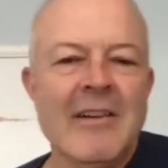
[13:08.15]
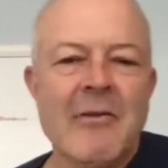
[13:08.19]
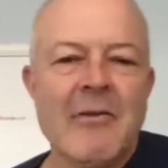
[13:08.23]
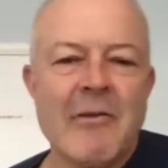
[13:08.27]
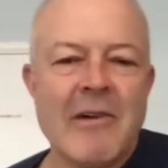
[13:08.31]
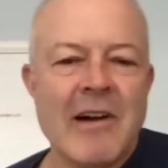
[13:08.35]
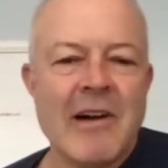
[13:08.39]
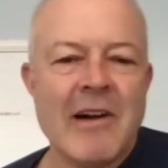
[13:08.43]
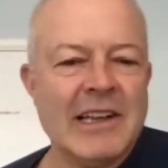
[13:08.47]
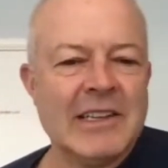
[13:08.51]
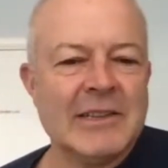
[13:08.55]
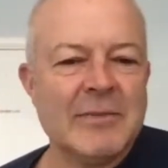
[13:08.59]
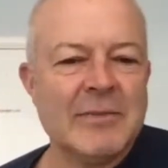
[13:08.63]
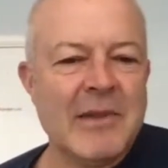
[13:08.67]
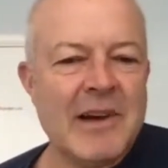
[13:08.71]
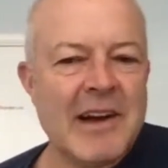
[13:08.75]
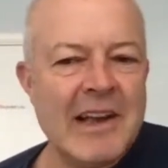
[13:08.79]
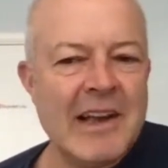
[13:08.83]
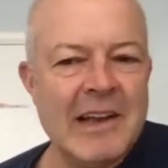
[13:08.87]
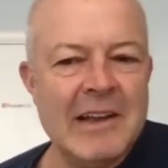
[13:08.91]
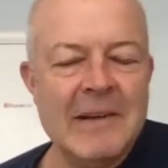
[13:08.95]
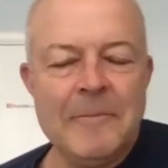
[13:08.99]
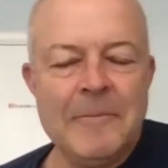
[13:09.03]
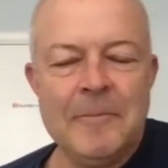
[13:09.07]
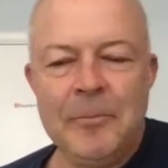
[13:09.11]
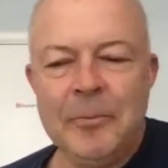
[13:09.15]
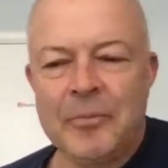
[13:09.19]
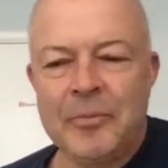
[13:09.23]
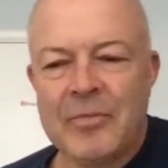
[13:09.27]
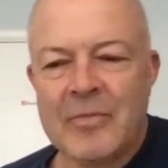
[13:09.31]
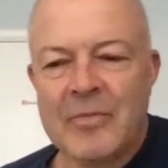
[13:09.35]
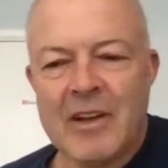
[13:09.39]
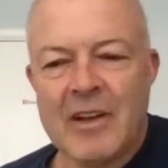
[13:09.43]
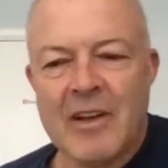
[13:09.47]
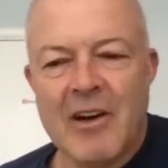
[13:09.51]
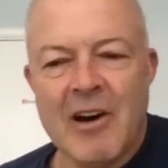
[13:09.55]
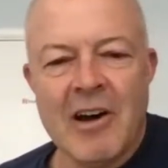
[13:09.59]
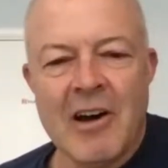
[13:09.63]
Whereas my
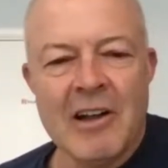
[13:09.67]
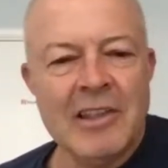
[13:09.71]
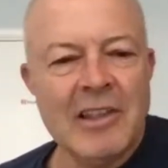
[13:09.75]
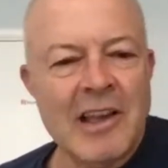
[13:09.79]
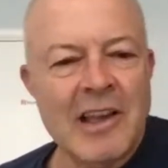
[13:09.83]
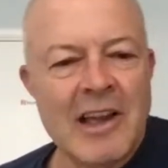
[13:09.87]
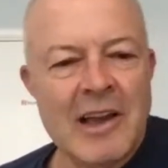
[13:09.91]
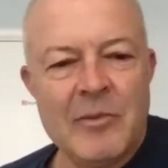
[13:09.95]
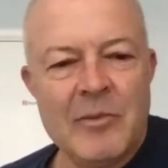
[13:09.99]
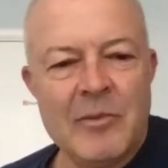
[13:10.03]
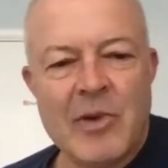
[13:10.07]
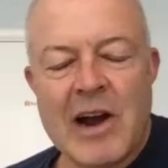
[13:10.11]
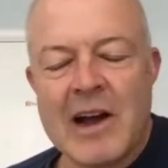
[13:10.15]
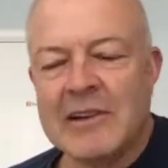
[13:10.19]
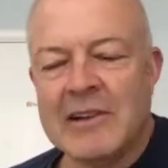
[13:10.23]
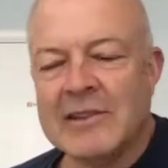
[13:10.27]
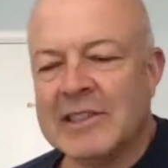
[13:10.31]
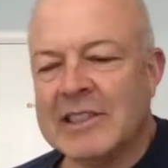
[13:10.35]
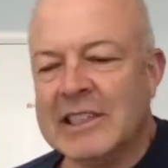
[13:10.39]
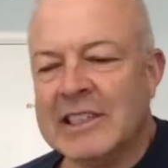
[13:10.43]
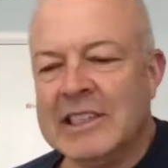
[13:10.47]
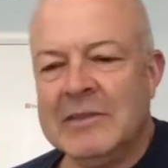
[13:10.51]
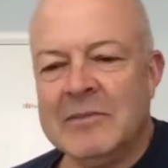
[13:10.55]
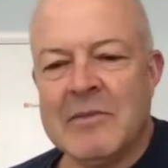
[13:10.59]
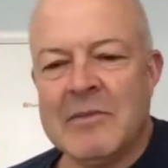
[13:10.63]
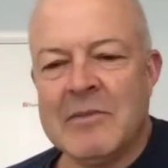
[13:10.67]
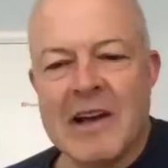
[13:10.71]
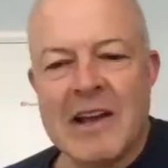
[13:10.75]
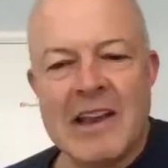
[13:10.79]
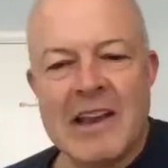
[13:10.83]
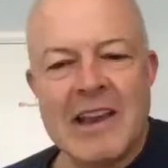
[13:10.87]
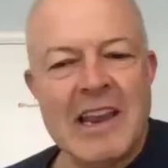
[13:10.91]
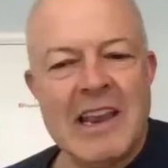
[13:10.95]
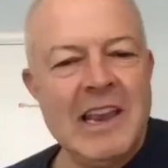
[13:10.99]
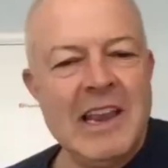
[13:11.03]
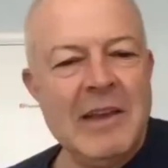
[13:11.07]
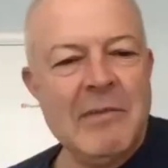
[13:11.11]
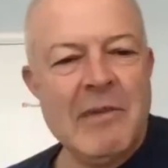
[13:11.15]
online browsing,
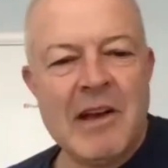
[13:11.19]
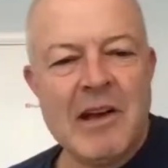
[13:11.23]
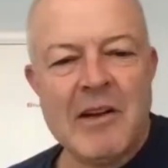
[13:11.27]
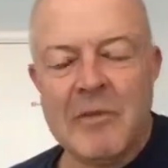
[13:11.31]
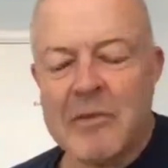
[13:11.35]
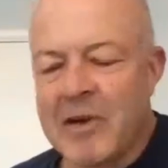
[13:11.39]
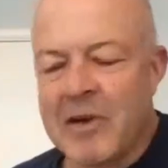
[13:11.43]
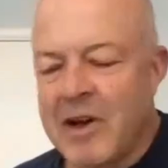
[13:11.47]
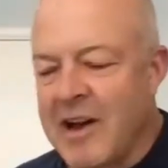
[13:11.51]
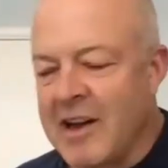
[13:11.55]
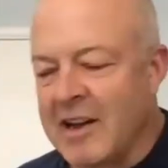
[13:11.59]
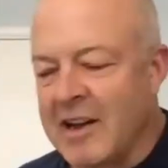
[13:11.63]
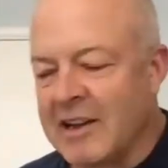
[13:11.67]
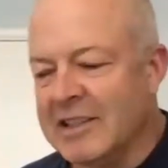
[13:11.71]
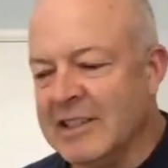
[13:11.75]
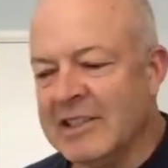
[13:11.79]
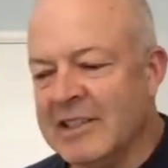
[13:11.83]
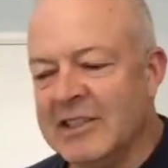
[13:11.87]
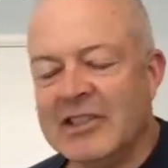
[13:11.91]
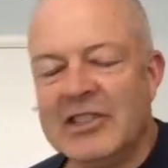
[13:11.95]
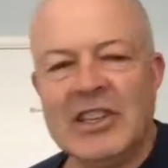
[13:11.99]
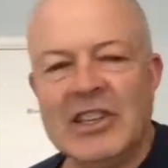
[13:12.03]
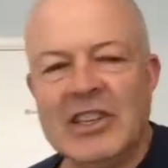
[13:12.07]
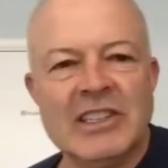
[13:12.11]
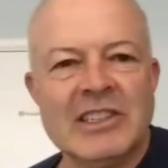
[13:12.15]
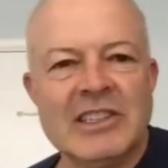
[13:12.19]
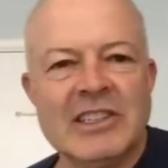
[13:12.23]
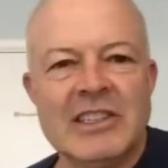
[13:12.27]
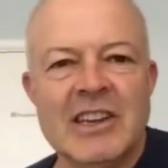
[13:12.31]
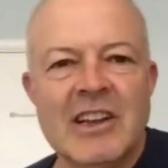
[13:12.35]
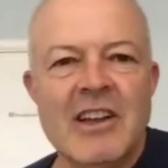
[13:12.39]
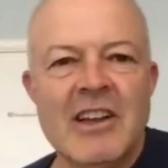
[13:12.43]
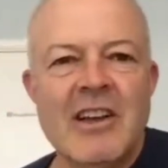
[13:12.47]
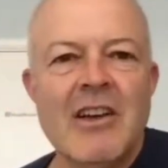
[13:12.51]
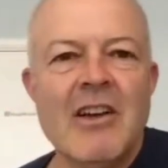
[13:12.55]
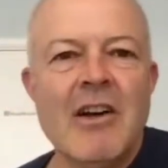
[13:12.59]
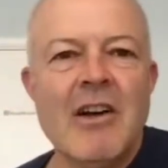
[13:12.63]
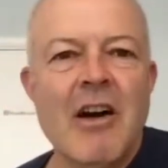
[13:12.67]
my email box is just
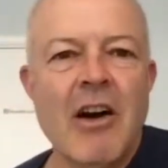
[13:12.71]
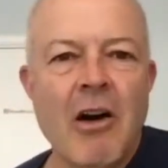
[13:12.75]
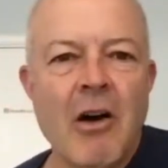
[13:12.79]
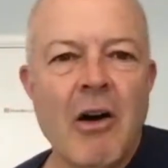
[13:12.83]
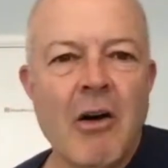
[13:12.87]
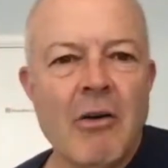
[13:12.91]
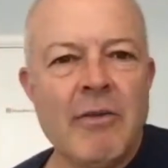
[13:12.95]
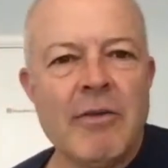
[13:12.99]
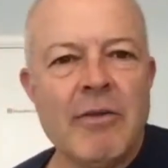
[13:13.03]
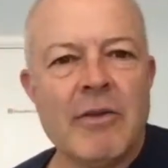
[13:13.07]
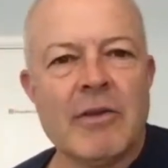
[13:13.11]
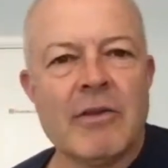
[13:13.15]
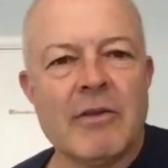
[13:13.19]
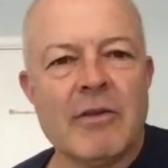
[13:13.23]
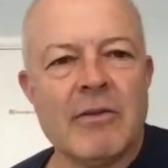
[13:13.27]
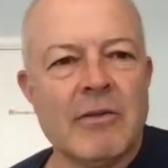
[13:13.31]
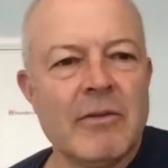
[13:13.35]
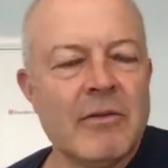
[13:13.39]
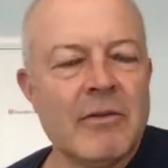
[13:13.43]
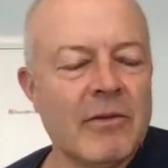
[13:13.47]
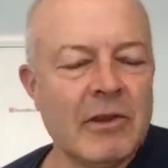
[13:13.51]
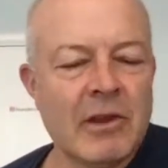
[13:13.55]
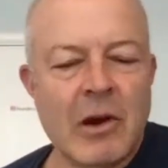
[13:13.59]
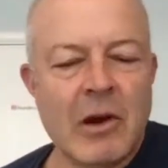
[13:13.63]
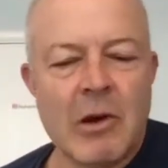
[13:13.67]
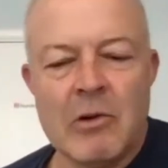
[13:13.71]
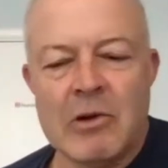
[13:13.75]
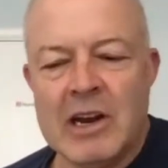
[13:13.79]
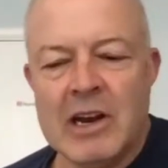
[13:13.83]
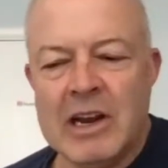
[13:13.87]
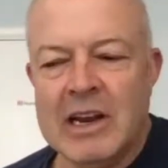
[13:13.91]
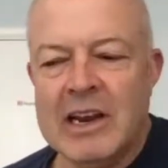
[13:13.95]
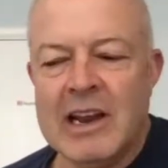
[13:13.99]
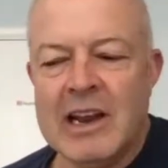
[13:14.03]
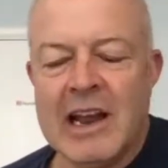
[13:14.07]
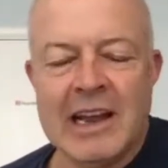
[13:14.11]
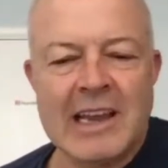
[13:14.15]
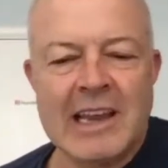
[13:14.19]

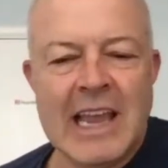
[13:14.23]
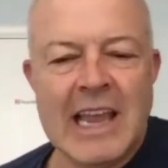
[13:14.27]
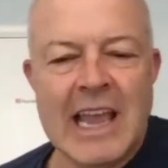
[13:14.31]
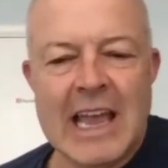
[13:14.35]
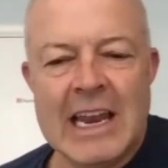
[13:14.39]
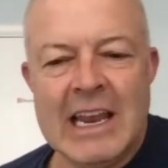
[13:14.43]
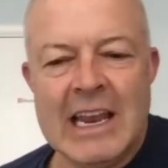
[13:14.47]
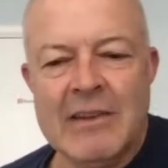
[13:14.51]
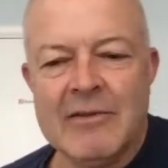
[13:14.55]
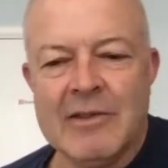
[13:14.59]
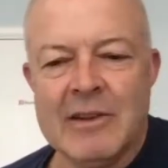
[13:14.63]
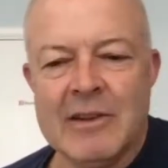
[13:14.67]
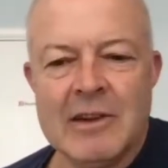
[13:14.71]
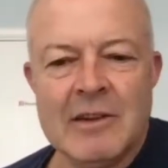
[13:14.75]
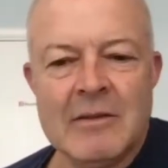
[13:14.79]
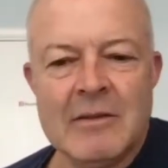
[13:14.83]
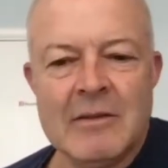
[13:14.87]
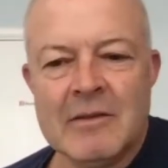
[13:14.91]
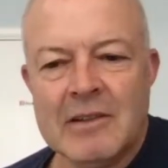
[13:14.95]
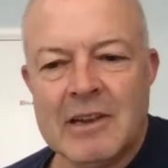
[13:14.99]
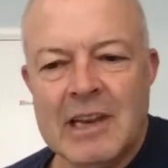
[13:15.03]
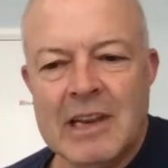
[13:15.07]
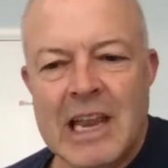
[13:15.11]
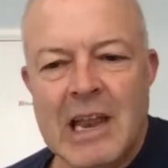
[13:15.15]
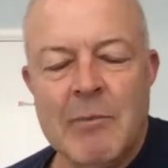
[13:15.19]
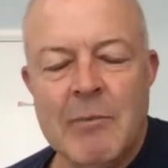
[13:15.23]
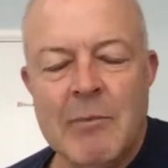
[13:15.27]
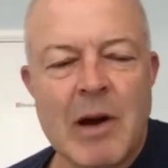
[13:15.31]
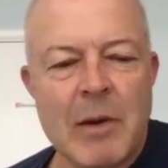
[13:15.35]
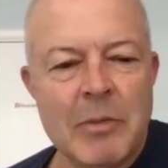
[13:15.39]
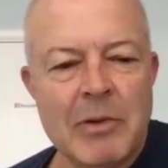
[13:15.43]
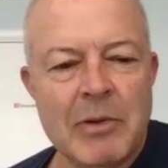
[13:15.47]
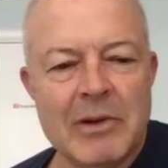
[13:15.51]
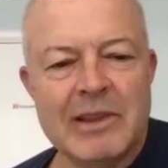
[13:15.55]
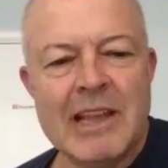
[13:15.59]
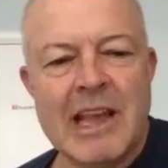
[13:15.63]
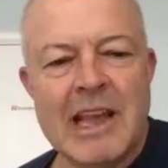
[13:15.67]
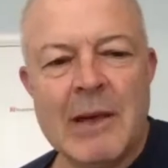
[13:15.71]
overloaded. I can't even keep
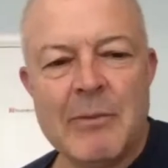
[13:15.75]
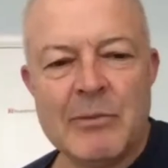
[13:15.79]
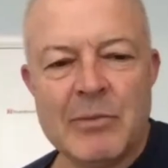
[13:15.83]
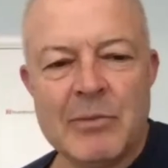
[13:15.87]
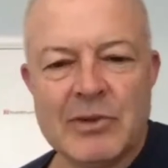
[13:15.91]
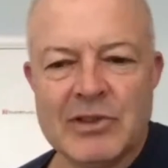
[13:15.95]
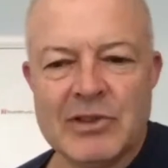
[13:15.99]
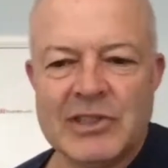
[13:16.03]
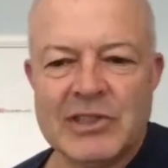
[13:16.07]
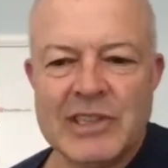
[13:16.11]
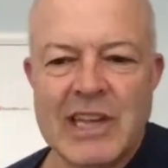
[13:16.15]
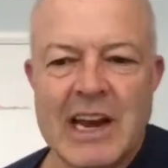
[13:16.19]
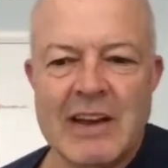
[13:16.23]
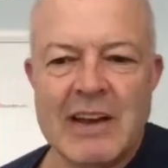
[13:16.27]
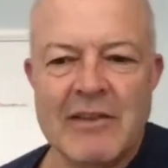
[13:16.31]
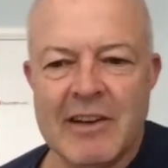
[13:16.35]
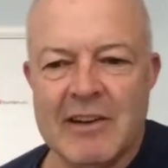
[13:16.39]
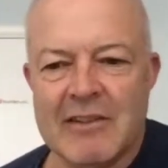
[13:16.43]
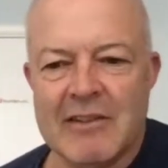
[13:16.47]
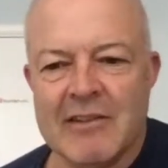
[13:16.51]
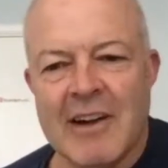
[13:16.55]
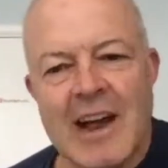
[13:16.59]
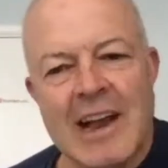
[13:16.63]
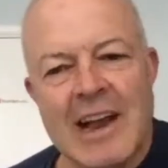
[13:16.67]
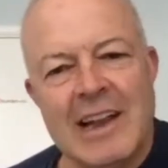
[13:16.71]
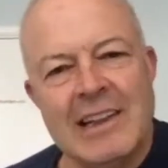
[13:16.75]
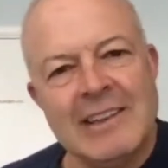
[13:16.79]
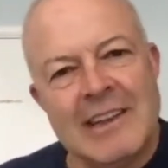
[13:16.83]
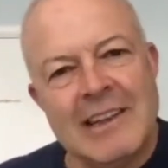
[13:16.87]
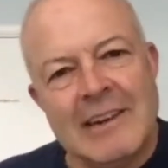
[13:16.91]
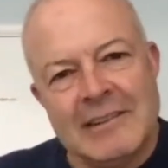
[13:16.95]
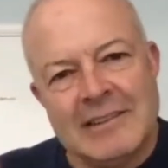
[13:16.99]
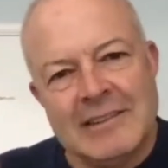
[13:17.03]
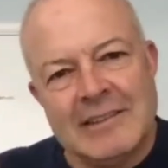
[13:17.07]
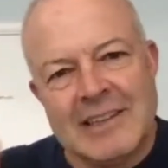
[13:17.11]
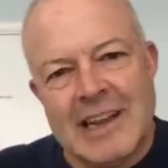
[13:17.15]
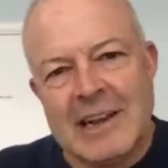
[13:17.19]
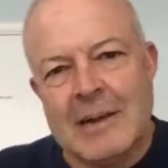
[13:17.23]
up with 10% of it, right?
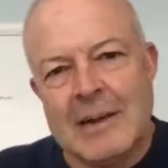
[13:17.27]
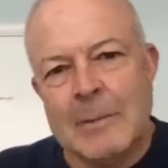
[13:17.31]
So it's like